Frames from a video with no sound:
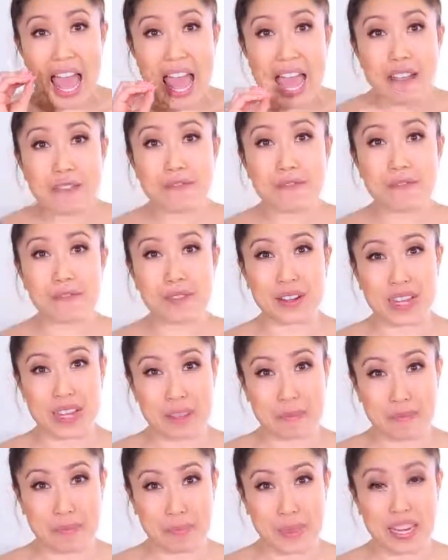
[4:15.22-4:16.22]

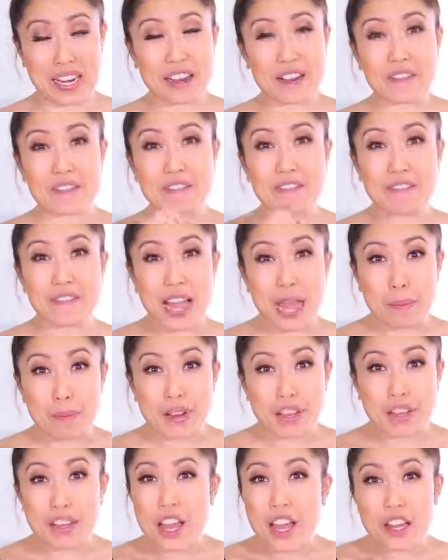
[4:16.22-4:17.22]
every bit of
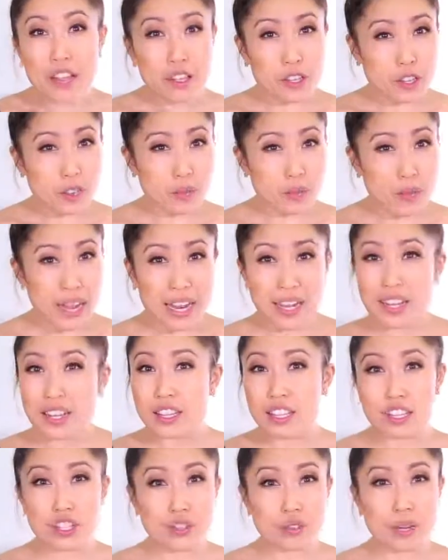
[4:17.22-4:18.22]
fabric, the thread,
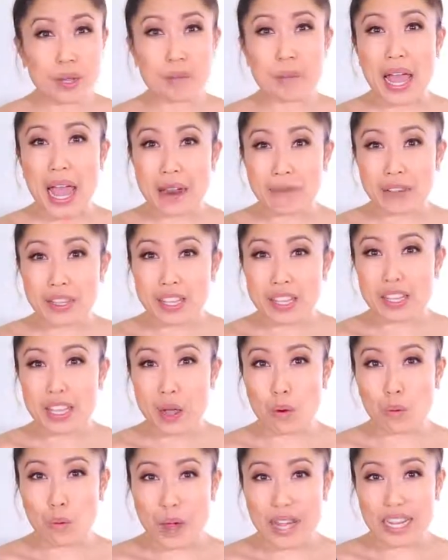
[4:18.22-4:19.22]
the trim, everything
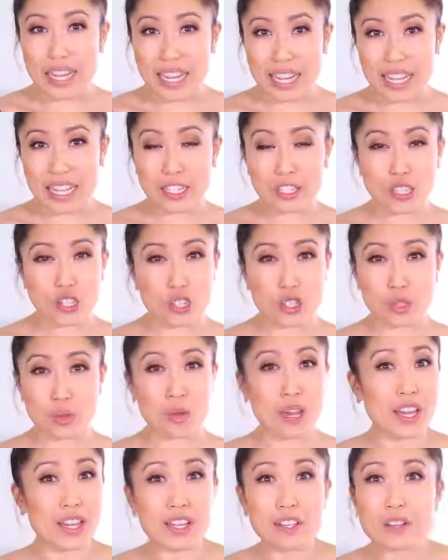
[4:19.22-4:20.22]
that went
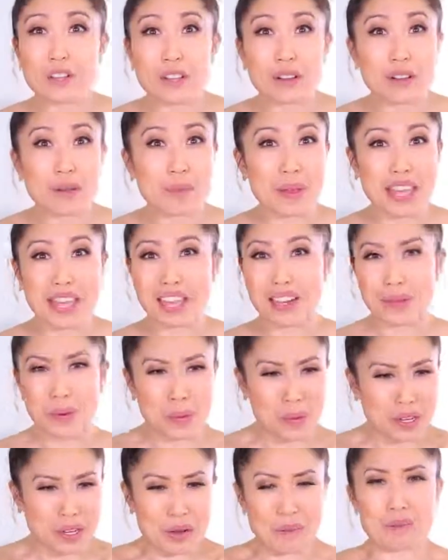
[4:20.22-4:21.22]
into your yoga pant
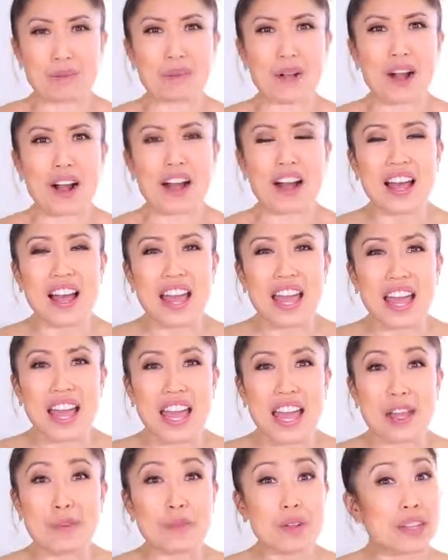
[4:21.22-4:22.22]
or your bra,
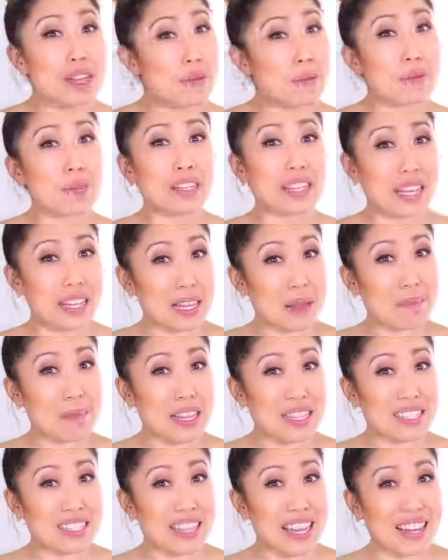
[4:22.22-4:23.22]
and we are able to get that
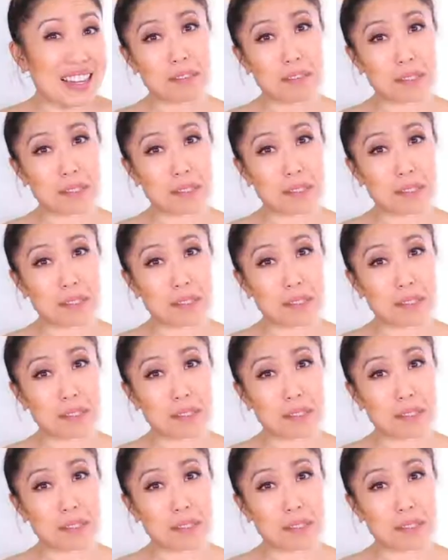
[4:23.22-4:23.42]
price down.